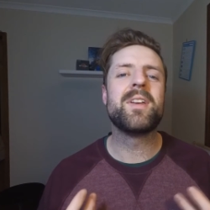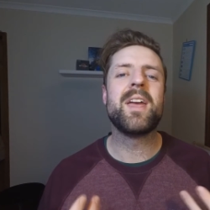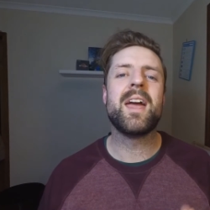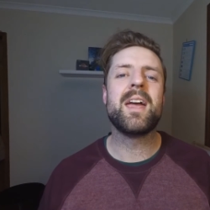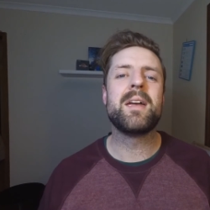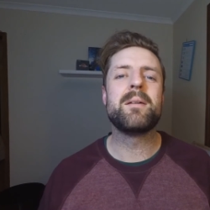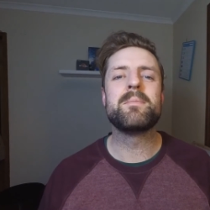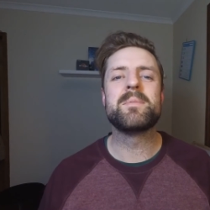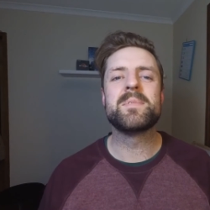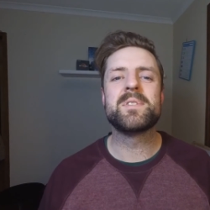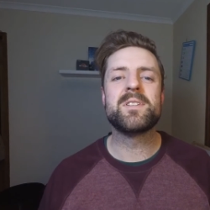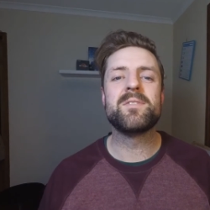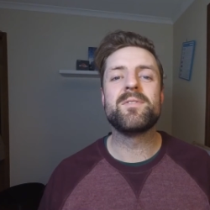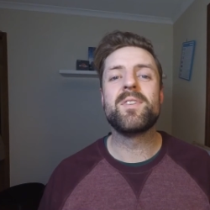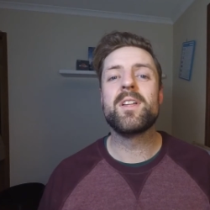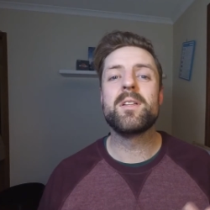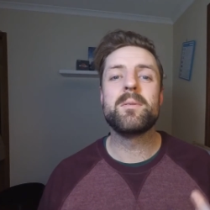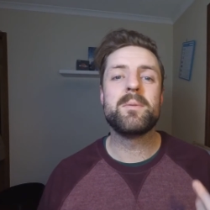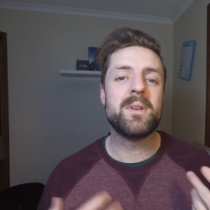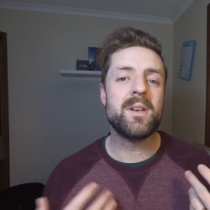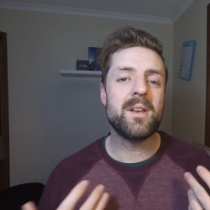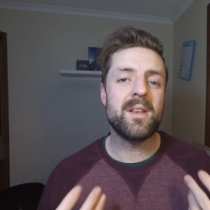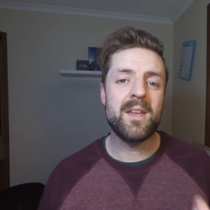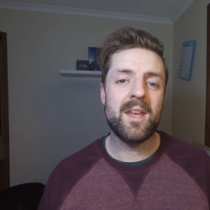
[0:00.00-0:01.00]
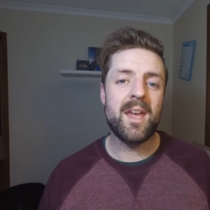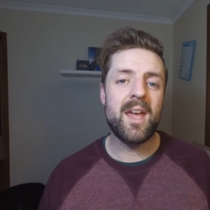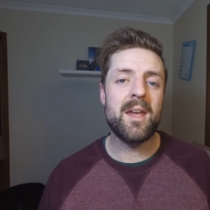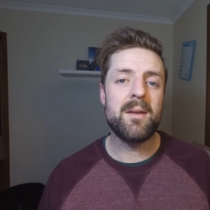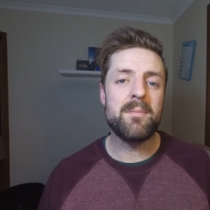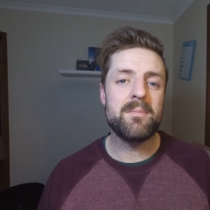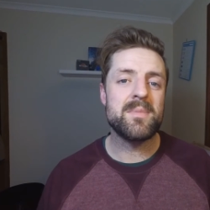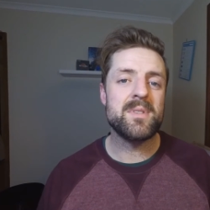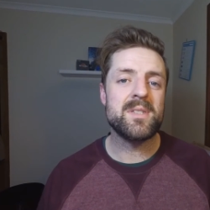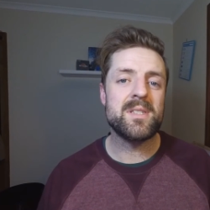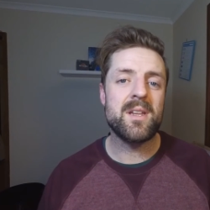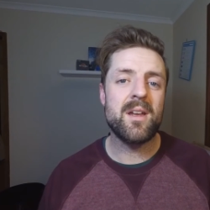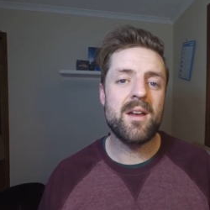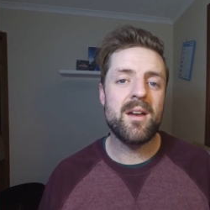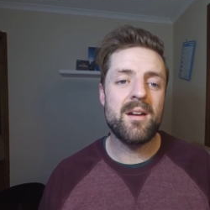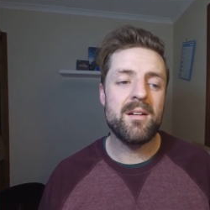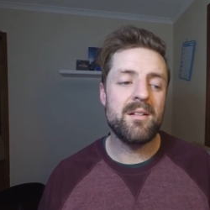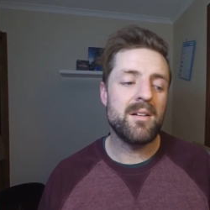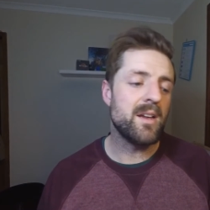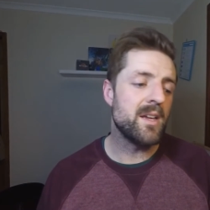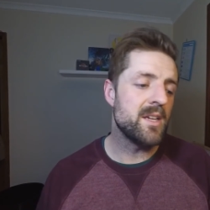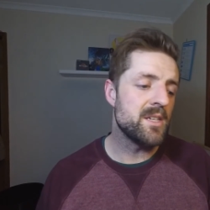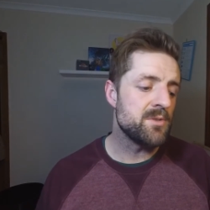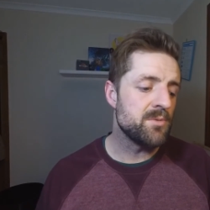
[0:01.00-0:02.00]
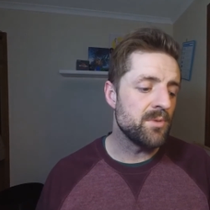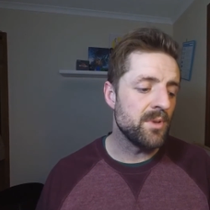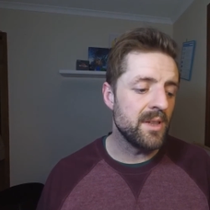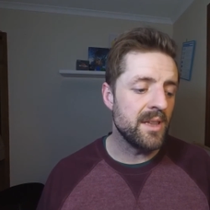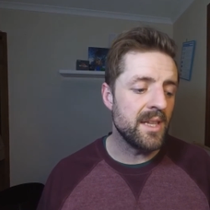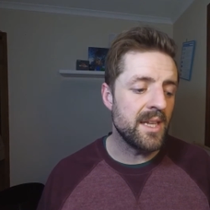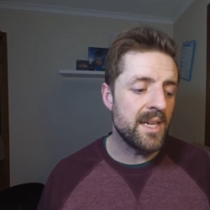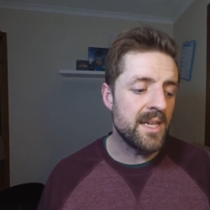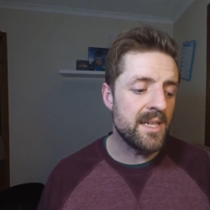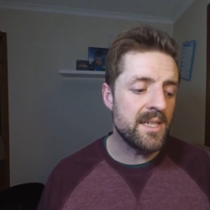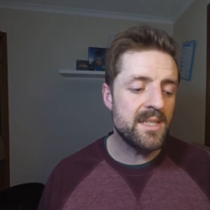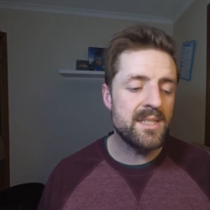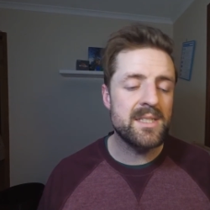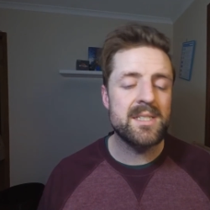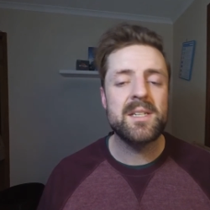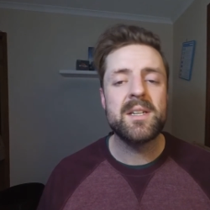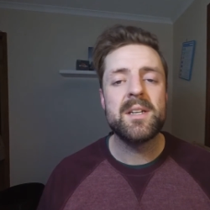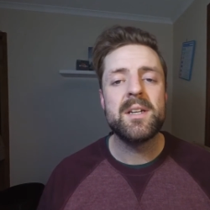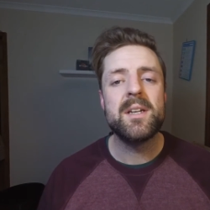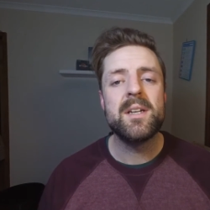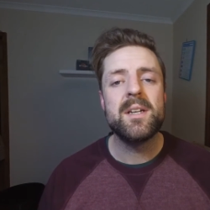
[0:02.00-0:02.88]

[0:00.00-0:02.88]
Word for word: games development and games, uh, I guess, release.